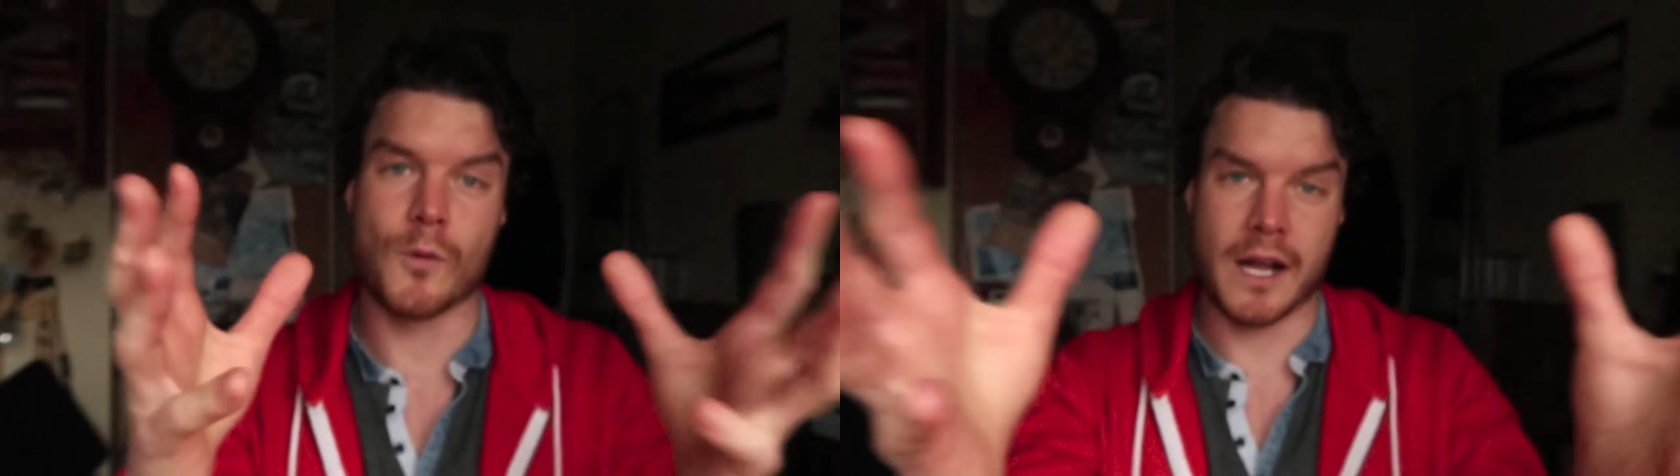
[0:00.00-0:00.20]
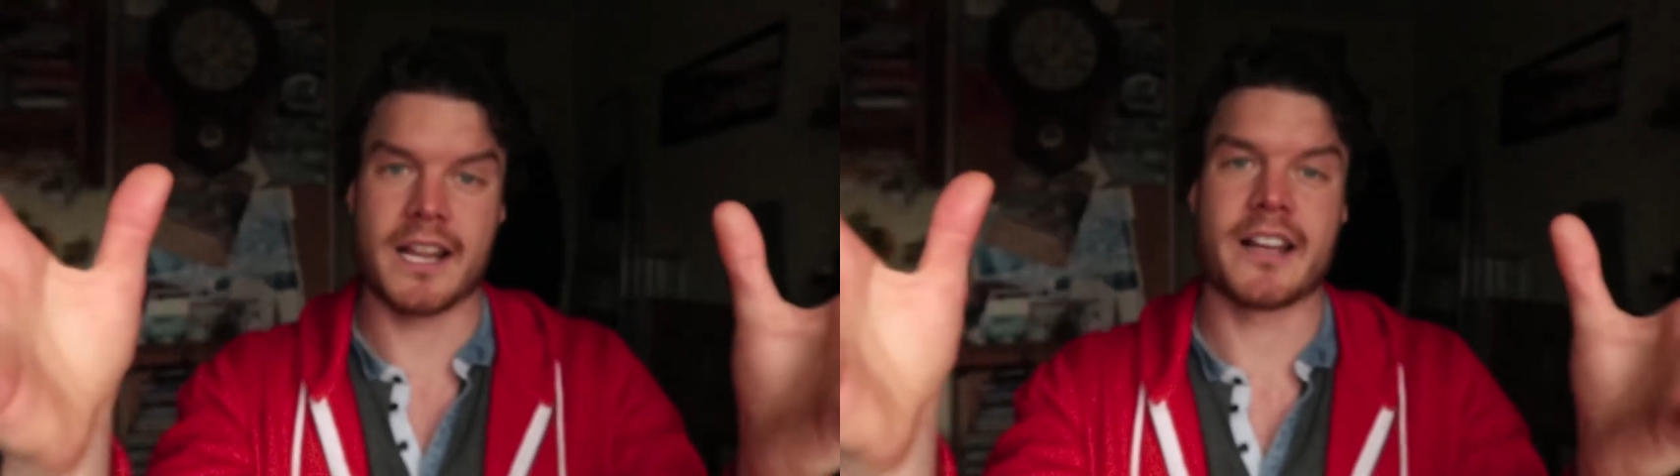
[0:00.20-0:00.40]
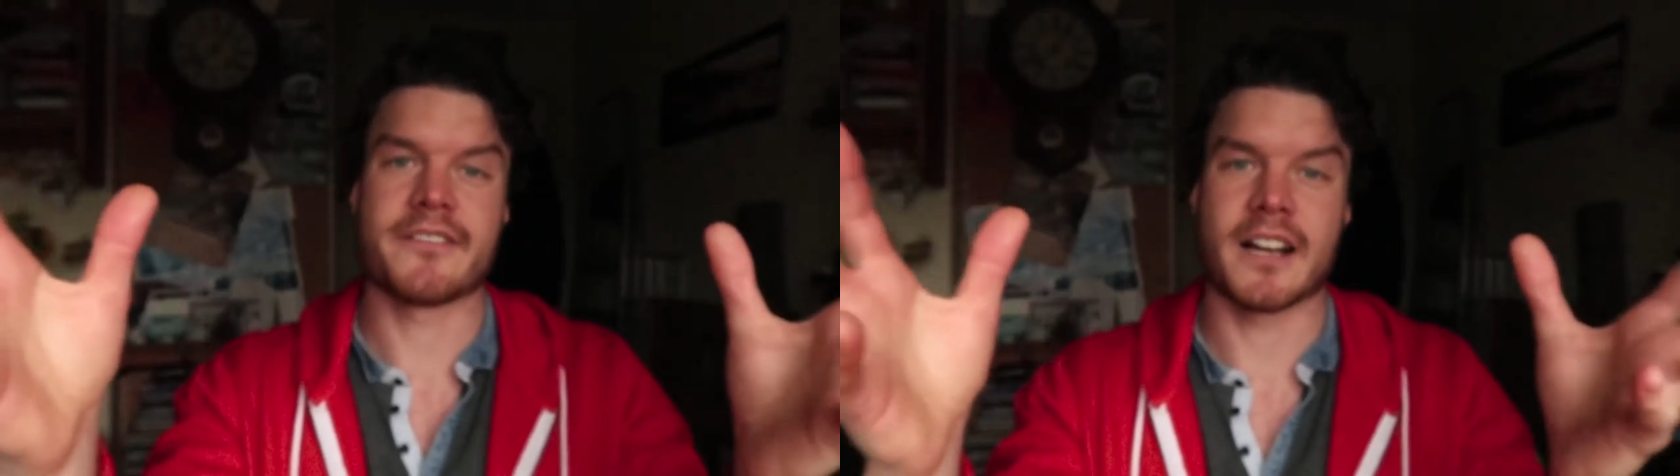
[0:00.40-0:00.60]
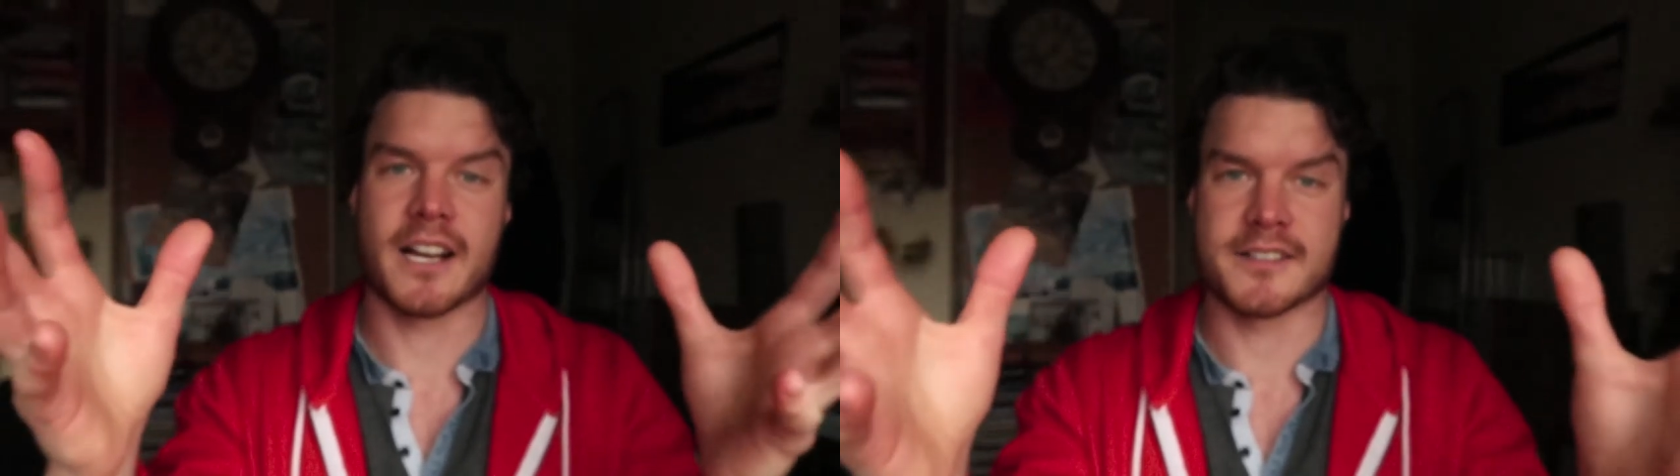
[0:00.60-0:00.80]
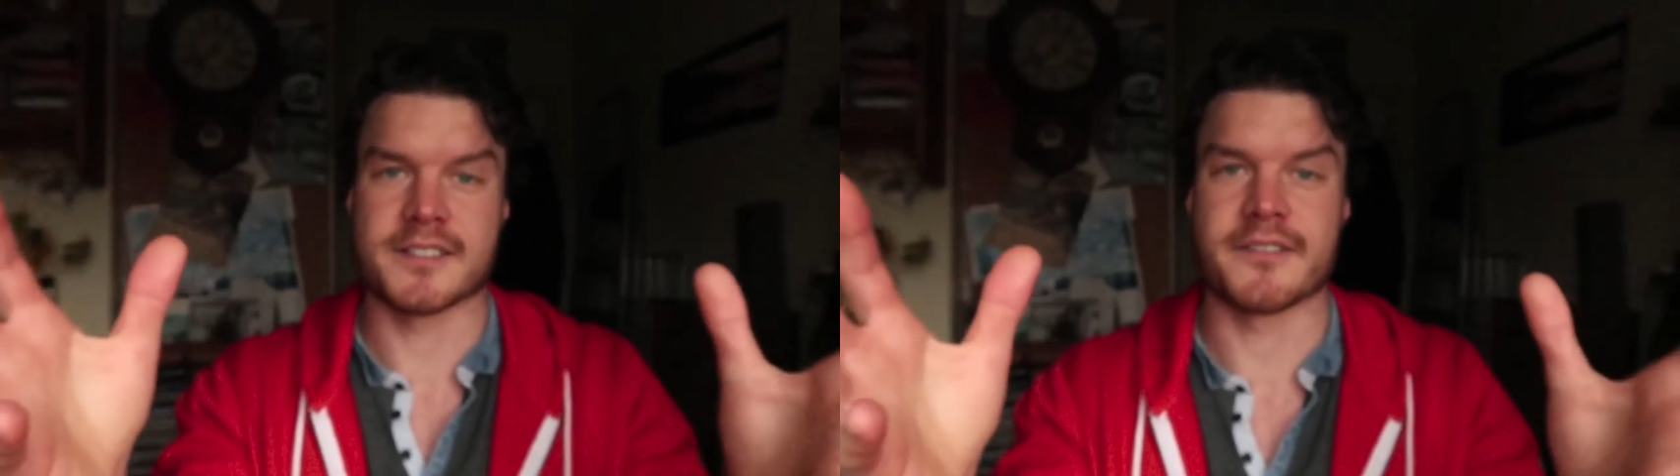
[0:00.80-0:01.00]
wildlife and
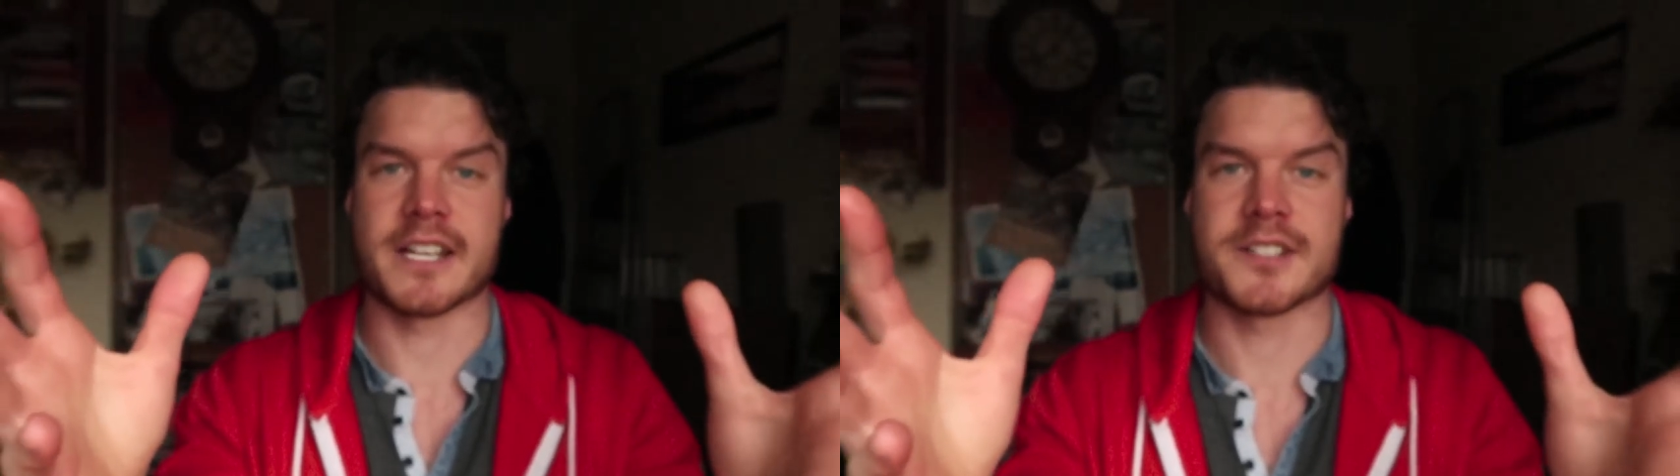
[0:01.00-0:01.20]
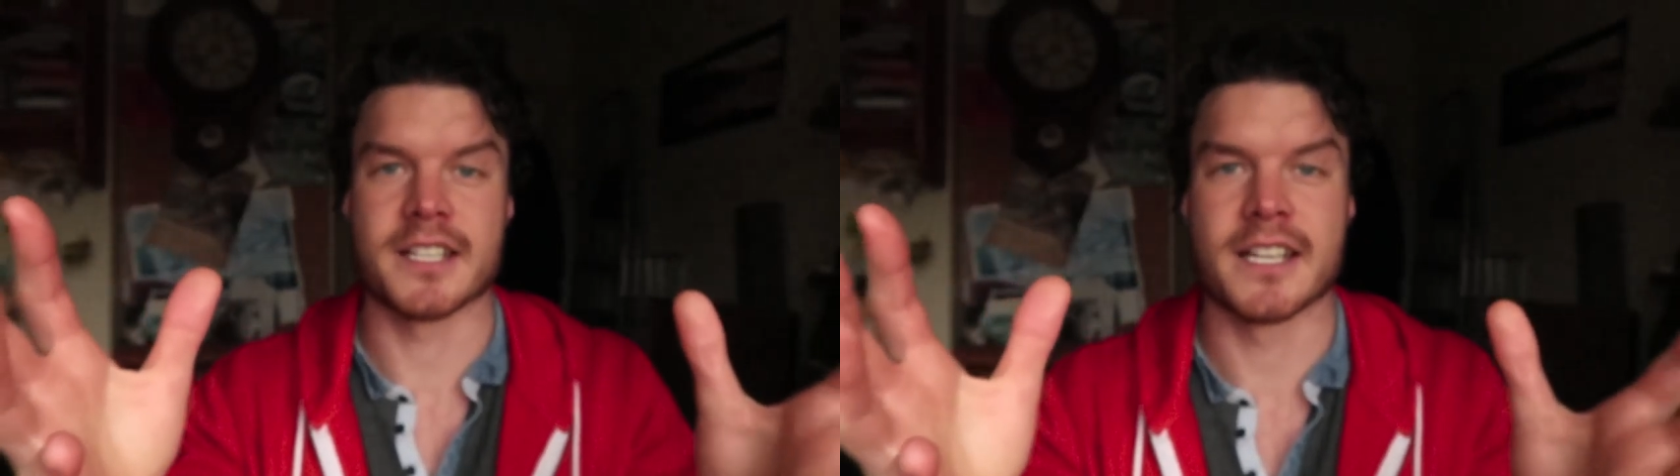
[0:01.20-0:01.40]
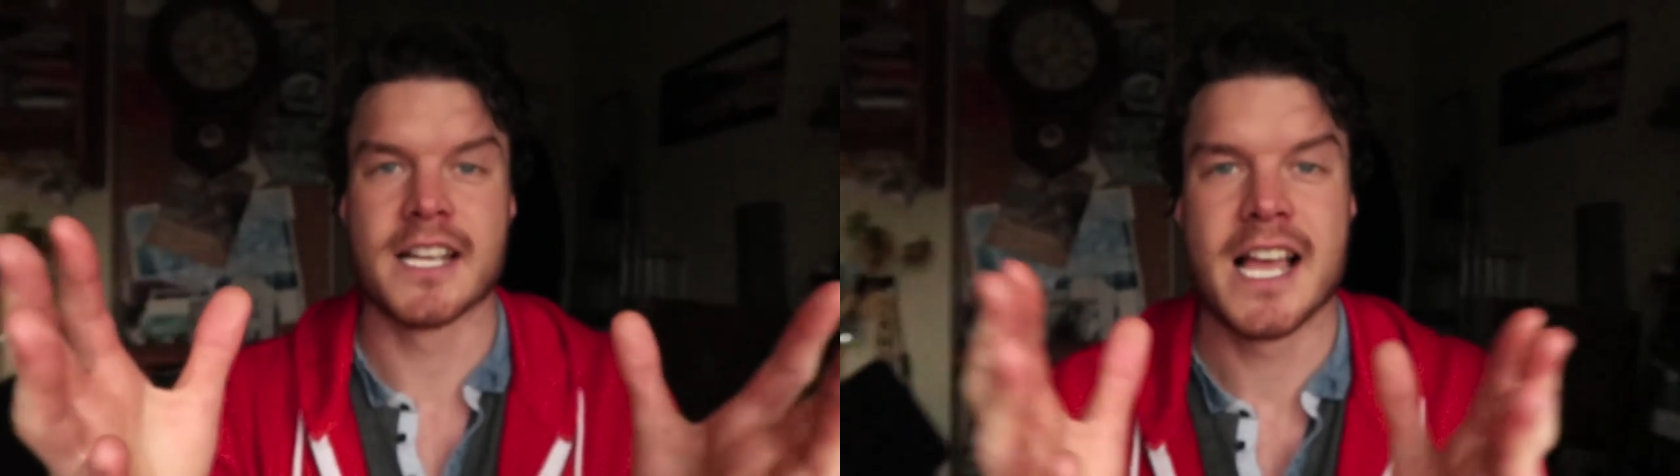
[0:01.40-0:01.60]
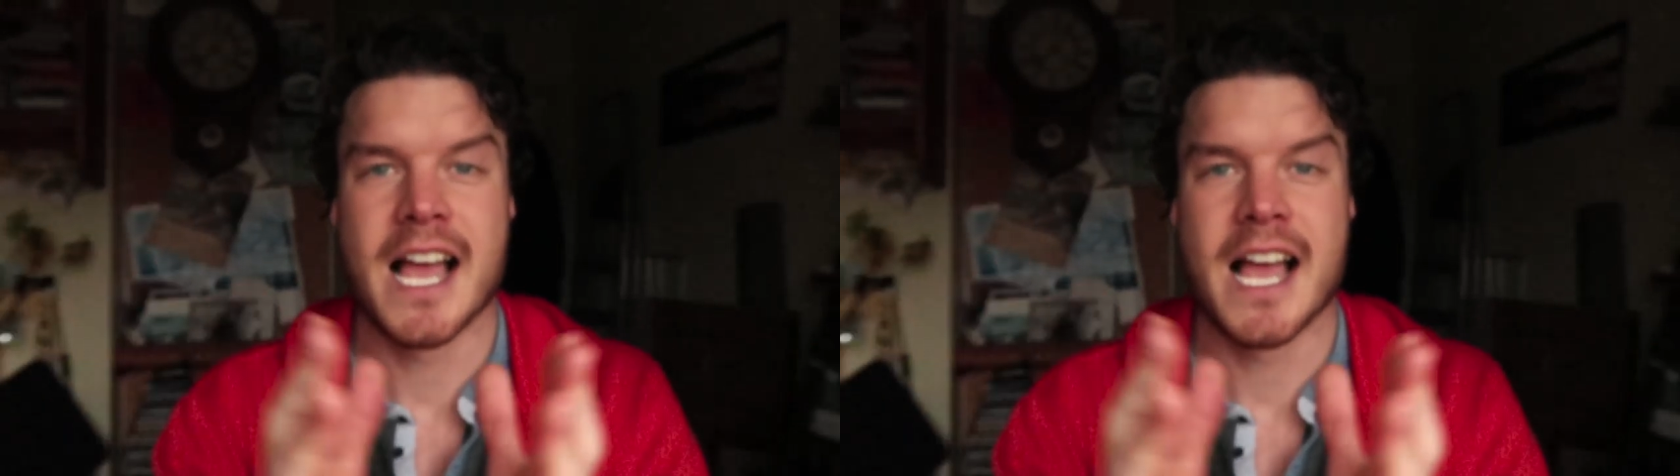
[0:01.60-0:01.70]
conservation,